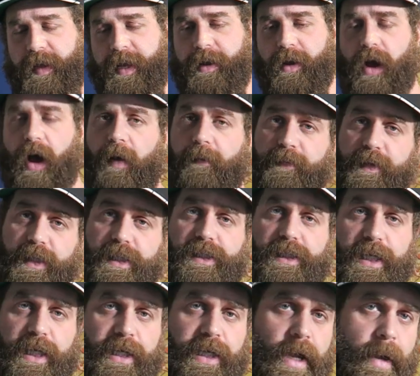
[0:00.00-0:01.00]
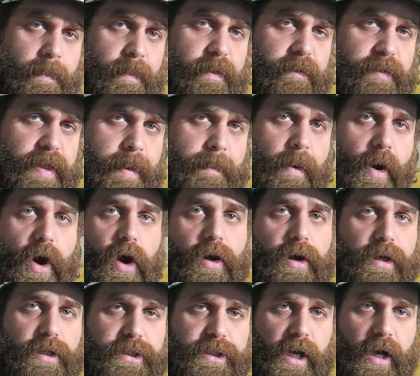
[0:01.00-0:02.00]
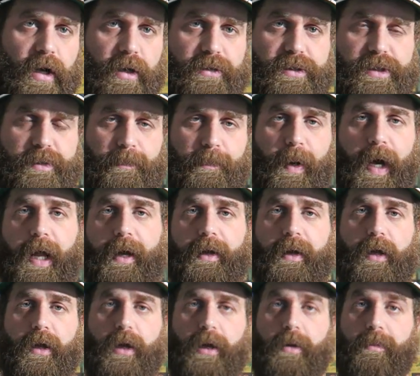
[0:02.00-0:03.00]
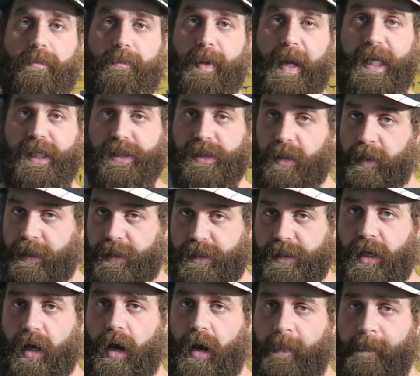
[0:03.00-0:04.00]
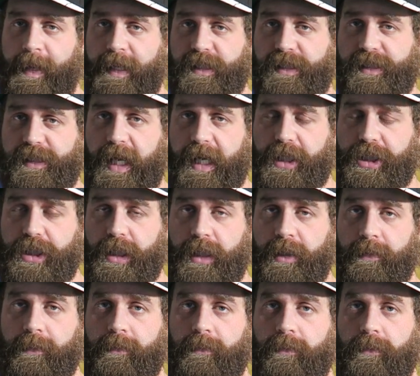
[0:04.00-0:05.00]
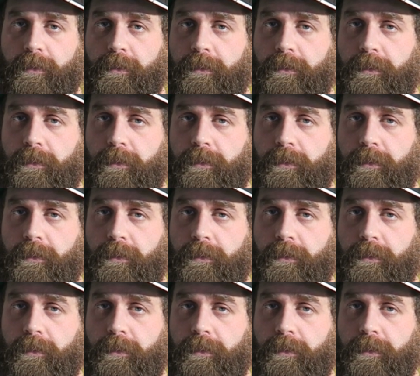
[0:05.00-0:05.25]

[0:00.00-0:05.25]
then obviously a number of them are adults, but based on his comment section,